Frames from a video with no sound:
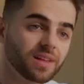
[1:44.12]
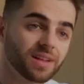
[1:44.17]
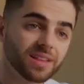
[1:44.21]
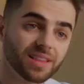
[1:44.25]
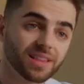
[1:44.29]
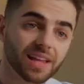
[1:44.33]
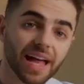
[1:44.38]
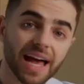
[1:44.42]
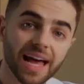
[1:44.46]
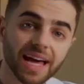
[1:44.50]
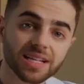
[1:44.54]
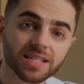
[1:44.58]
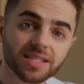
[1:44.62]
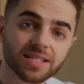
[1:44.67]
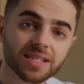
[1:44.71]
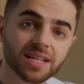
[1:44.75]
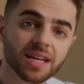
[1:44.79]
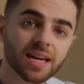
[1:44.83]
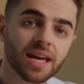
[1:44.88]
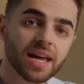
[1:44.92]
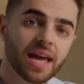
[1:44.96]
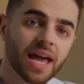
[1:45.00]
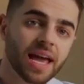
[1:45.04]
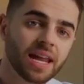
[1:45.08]
legs.
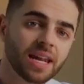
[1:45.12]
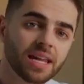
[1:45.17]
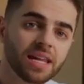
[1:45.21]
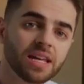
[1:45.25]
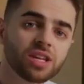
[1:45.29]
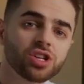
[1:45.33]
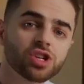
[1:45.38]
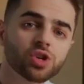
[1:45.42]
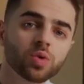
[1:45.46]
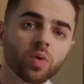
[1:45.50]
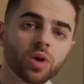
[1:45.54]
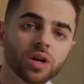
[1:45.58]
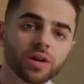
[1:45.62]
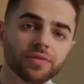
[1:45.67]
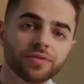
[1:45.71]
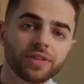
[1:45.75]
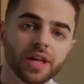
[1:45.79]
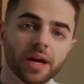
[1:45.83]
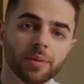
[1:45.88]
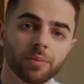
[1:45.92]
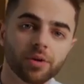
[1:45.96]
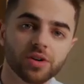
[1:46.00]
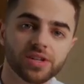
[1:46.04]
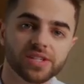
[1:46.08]
And each one of
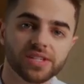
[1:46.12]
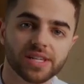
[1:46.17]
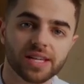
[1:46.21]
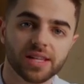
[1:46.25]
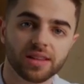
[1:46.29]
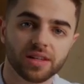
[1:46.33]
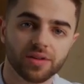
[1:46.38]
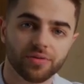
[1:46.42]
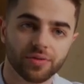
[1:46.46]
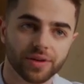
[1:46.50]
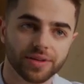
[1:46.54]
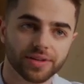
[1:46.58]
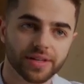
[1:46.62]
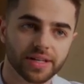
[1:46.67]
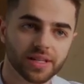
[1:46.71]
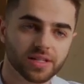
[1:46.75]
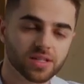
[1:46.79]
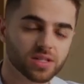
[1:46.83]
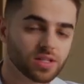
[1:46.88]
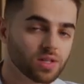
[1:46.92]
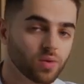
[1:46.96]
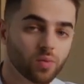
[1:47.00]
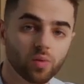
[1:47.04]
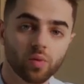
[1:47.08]
them are saying different
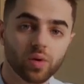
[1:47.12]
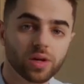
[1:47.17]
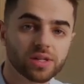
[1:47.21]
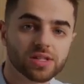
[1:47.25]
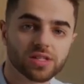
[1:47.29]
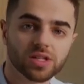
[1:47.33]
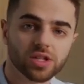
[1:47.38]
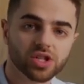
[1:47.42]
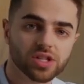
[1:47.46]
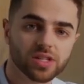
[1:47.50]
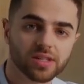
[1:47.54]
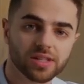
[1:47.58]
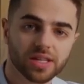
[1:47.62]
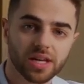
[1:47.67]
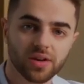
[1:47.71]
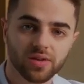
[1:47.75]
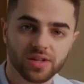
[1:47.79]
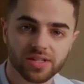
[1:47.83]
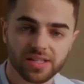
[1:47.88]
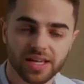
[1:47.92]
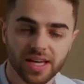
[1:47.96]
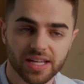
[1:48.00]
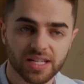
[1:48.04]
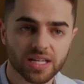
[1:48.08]
things. The one touching the tail
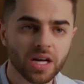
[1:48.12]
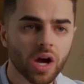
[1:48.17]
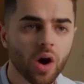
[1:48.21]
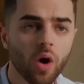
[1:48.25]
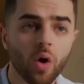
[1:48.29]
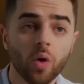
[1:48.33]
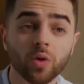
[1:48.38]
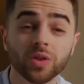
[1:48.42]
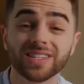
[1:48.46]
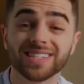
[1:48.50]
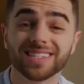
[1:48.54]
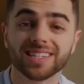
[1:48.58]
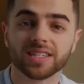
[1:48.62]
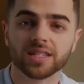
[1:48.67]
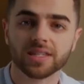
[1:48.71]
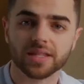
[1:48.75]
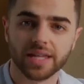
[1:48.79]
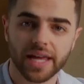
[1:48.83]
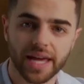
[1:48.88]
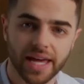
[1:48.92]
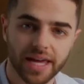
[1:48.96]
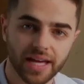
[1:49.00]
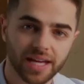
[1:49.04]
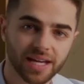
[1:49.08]
says, oh, this is a
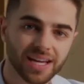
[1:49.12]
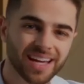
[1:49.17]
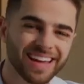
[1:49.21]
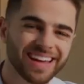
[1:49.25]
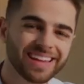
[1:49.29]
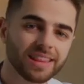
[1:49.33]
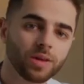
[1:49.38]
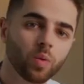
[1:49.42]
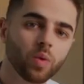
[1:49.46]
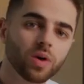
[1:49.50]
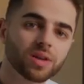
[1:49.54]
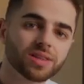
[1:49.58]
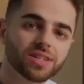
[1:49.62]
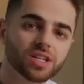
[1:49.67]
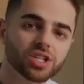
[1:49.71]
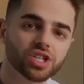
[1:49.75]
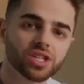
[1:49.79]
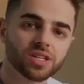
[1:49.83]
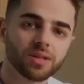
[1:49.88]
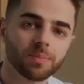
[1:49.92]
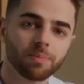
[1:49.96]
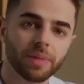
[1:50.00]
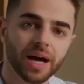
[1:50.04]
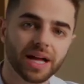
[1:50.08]
snake. The one
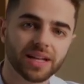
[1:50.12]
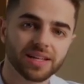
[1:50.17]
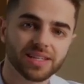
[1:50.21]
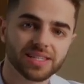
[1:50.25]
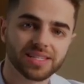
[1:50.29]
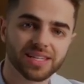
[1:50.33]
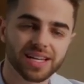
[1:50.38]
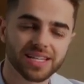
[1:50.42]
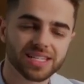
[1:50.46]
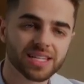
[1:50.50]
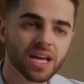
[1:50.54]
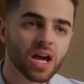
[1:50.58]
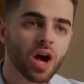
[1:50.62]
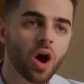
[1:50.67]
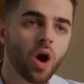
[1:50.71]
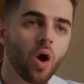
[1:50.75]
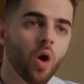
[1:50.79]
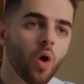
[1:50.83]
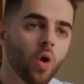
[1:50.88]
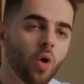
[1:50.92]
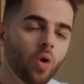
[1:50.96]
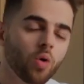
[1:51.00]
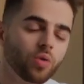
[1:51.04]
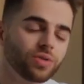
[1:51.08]
touching the belly says,
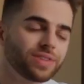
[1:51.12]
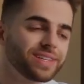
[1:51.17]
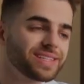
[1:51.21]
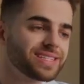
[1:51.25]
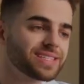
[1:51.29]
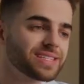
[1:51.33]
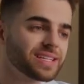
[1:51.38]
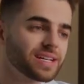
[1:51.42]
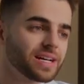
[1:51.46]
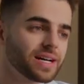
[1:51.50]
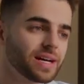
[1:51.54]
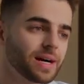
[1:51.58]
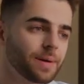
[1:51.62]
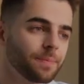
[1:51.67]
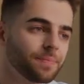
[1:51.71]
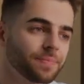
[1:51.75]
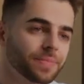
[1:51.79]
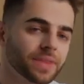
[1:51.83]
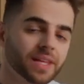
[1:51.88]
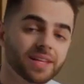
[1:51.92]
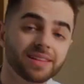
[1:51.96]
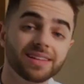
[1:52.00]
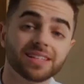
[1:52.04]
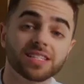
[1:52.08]
oh, this is a
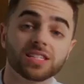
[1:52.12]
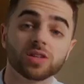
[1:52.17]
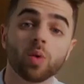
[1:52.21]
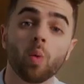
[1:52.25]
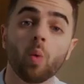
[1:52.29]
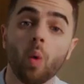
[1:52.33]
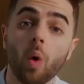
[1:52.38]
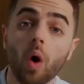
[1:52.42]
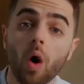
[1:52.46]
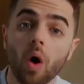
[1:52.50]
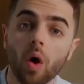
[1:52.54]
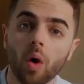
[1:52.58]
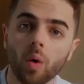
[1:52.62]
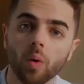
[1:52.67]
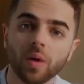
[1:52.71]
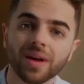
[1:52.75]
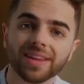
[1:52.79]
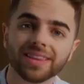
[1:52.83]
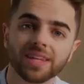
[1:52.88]
wall.